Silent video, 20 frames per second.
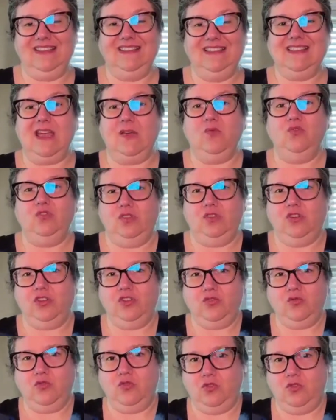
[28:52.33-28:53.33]
At least I
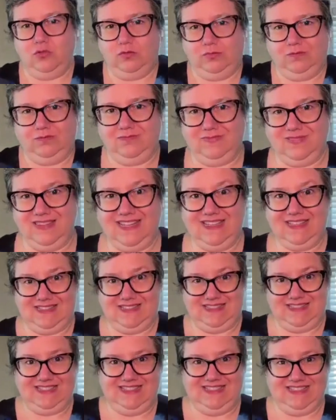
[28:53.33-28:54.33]
will control
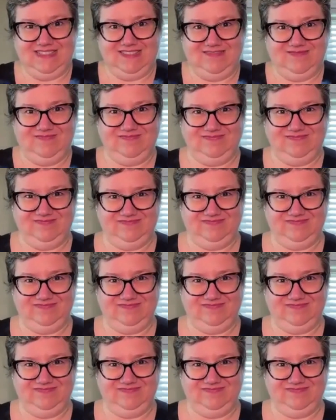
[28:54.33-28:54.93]
this.